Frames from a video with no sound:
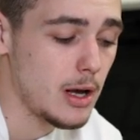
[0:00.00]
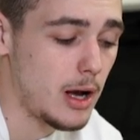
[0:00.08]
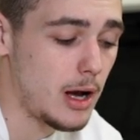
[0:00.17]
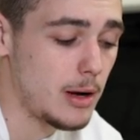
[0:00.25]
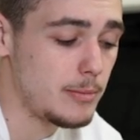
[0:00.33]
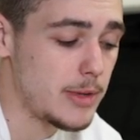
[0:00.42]

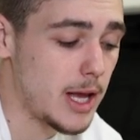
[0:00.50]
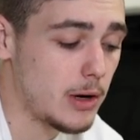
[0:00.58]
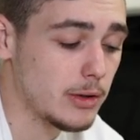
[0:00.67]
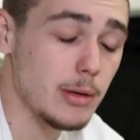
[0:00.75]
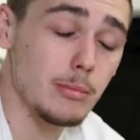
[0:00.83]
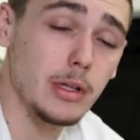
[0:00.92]
Now,
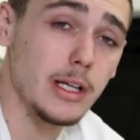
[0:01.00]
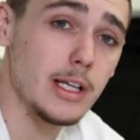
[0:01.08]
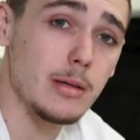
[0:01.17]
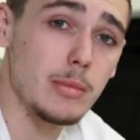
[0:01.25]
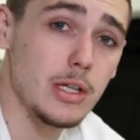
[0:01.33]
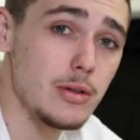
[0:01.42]
complete
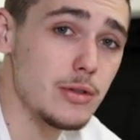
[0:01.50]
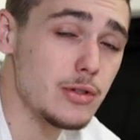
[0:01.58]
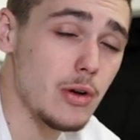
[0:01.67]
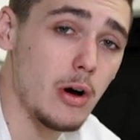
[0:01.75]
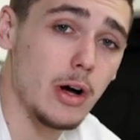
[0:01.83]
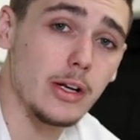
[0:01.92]
can be
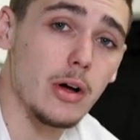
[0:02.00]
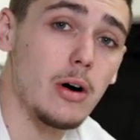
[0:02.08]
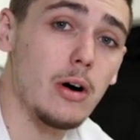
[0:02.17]
used on